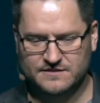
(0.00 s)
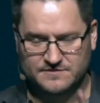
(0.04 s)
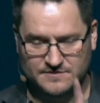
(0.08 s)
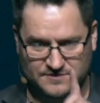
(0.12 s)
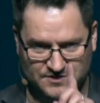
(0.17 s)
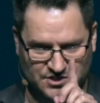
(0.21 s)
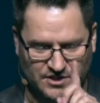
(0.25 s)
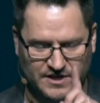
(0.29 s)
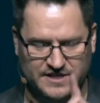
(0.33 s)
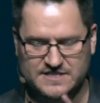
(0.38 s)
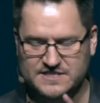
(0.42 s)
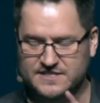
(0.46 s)

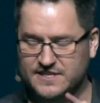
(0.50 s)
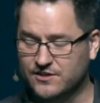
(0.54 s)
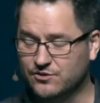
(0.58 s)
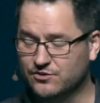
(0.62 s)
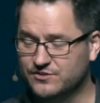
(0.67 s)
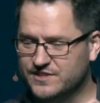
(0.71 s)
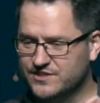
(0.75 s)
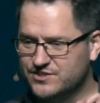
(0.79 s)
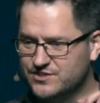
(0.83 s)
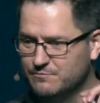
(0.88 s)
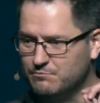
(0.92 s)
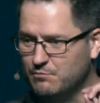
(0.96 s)
Sorry,
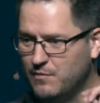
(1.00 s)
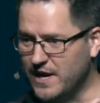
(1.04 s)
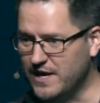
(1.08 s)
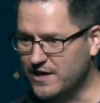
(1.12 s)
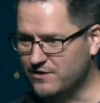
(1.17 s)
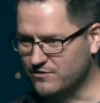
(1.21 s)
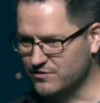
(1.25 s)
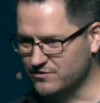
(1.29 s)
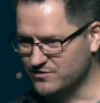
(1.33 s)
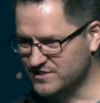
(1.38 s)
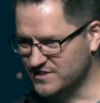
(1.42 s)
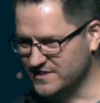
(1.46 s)
single-digit
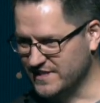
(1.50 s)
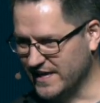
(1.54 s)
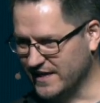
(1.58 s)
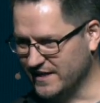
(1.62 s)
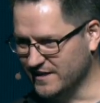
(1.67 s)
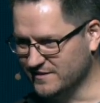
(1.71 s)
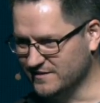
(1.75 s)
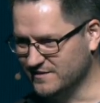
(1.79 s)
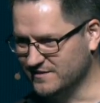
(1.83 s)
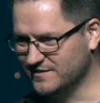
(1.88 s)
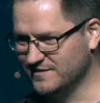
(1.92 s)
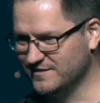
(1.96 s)

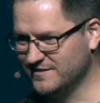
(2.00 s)
microsecond